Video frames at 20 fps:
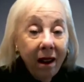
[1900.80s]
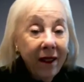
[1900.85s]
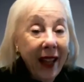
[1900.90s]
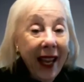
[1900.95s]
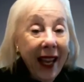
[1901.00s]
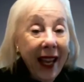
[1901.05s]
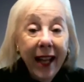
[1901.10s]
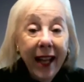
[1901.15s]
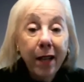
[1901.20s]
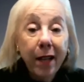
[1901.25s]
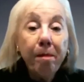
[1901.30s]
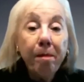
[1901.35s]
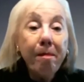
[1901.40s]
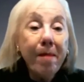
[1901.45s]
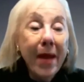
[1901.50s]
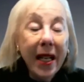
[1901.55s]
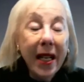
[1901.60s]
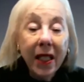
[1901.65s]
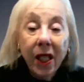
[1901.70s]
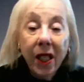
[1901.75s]
they had
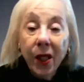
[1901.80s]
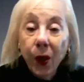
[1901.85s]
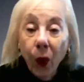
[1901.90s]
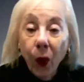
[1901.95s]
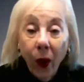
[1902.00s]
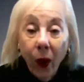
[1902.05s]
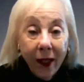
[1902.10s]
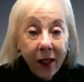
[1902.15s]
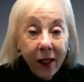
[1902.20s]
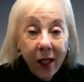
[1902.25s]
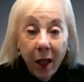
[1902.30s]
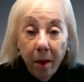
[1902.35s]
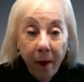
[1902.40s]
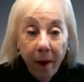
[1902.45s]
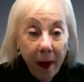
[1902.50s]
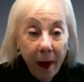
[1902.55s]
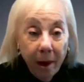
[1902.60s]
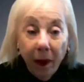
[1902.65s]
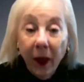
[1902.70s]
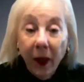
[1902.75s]
immense loyalty.
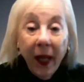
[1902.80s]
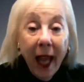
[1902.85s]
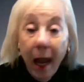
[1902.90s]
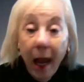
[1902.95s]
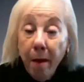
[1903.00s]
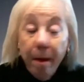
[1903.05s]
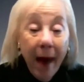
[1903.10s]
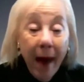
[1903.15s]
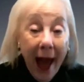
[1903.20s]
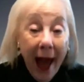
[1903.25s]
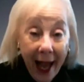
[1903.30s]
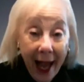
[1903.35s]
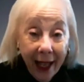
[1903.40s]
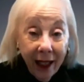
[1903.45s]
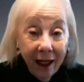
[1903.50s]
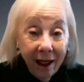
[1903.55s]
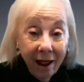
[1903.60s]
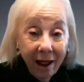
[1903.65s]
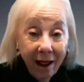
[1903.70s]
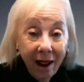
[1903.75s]
People came back,
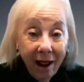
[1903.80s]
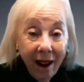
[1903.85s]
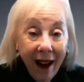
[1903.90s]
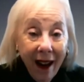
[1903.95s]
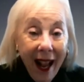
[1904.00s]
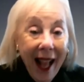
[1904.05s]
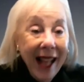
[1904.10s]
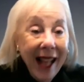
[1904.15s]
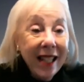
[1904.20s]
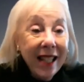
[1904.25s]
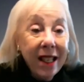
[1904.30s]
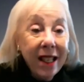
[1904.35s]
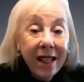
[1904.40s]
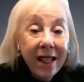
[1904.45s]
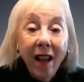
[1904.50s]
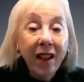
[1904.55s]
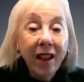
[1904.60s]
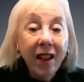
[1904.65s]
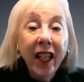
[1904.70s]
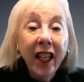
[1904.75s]
and
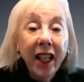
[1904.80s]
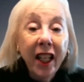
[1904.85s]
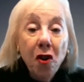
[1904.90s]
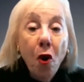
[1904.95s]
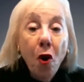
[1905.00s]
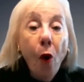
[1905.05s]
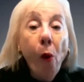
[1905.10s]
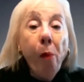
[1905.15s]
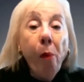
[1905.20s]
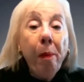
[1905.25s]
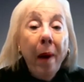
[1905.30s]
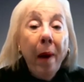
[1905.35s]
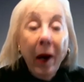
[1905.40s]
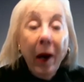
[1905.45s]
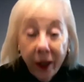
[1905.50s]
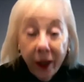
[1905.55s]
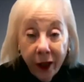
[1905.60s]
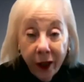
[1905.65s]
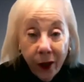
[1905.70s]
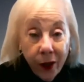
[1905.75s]
suddenly new
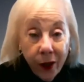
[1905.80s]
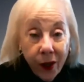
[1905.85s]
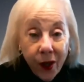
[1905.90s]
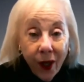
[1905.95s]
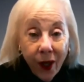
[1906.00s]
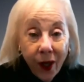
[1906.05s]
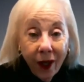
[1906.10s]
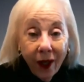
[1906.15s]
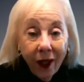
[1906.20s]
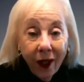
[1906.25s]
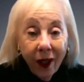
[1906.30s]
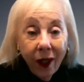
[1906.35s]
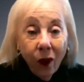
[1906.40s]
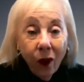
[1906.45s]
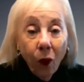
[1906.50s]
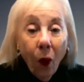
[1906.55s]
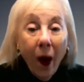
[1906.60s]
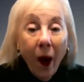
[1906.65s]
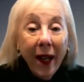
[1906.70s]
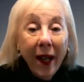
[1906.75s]
partners
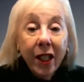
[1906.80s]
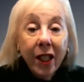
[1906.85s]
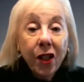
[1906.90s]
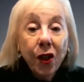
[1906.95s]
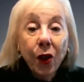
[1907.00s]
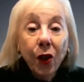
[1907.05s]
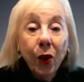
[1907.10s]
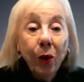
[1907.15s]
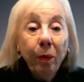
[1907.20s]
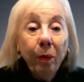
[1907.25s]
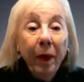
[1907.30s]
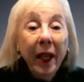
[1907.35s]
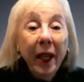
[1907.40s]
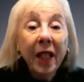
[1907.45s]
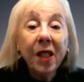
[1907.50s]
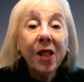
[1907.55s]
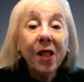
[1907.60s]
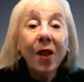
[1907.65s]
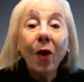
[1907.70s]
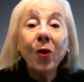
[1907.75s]
wanted to be
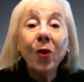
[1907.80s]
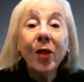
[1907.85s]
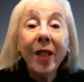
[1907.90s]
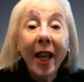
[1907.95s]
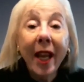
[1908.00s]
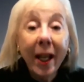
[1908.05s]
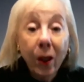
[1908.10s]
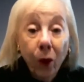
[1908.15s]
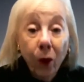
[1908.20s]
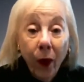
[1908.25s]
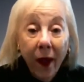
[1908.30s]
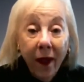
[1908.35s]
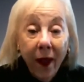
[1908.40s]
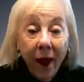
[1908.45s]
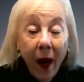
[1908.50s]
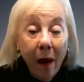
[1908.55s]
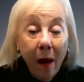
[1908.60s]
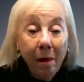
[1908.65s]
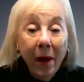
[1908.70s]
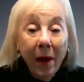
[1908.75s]
associated with
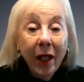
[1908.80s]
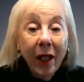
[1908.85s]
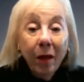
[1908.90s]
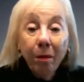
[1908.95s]
them.